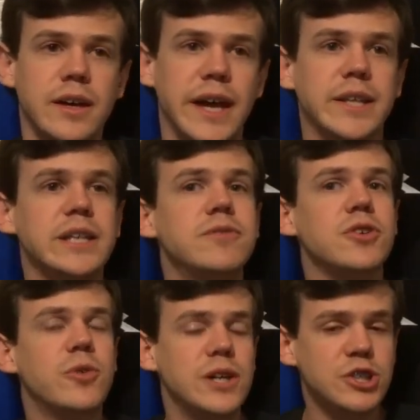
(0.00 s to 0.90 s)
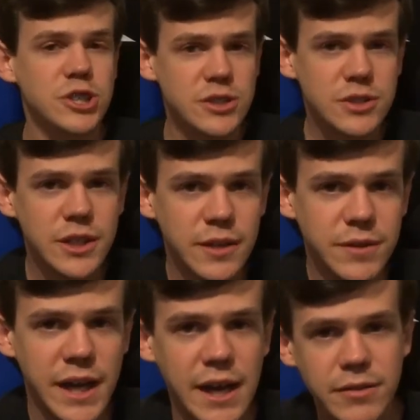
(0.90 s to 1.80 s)
and leave your questions, if
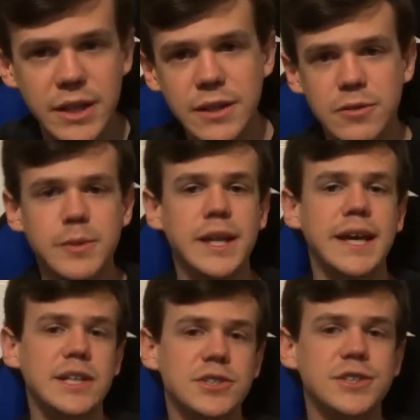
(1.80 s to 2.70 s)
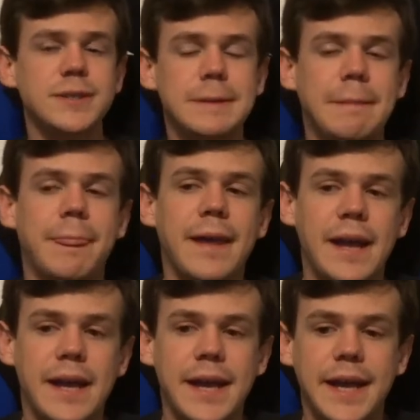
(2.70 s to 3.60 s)
you have any, for me to answer.
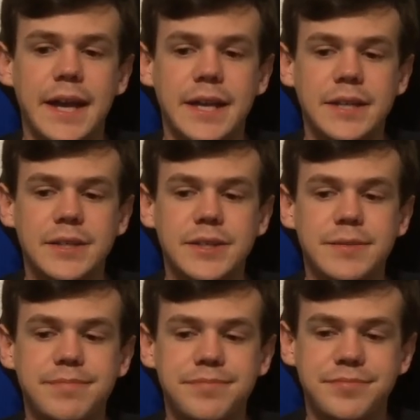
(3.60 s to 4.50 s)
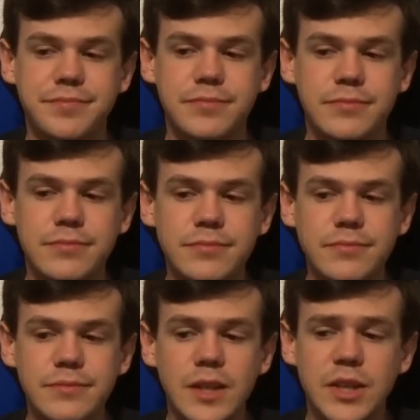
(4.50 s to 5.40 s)
And
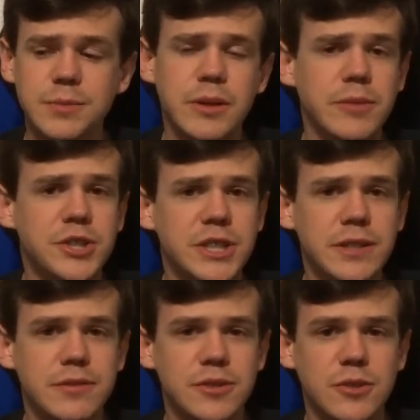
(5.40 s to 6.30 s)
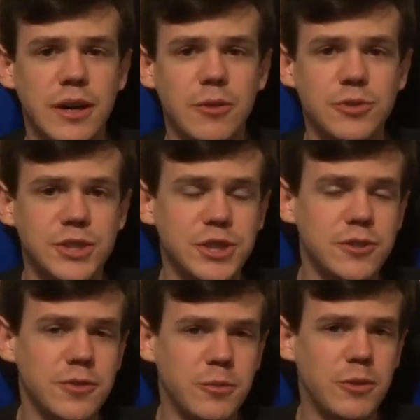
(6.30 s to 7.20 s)
that's pretty much it. So I will see
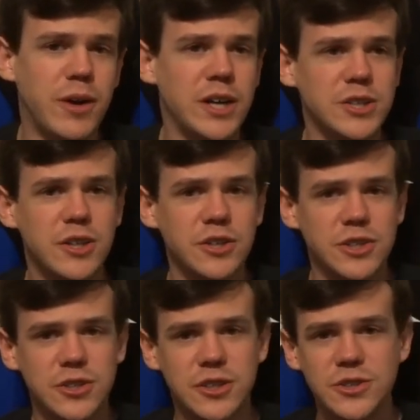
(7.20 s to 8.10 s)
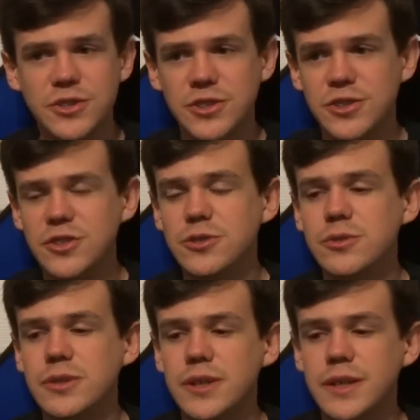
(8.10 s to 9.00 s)
you for more Watch Dogs and Dark Souls
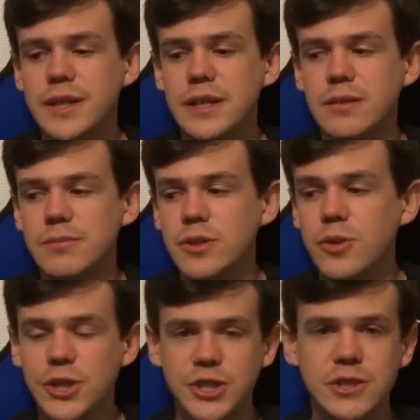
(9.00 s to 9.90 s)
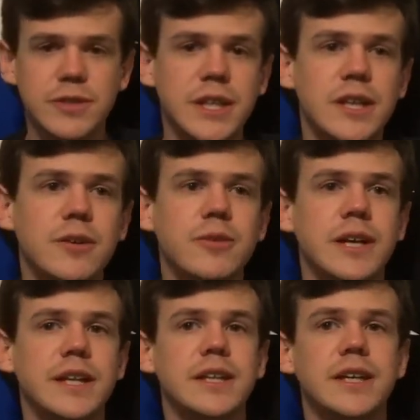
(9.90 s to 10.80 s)
2, um, the questions video,
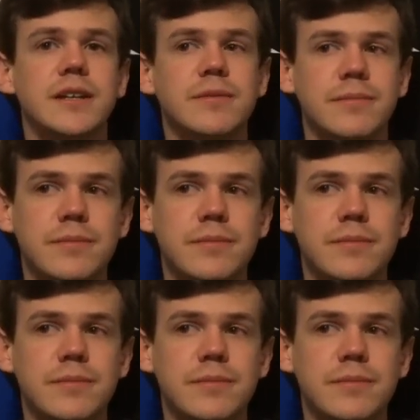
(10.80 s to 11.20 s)
and then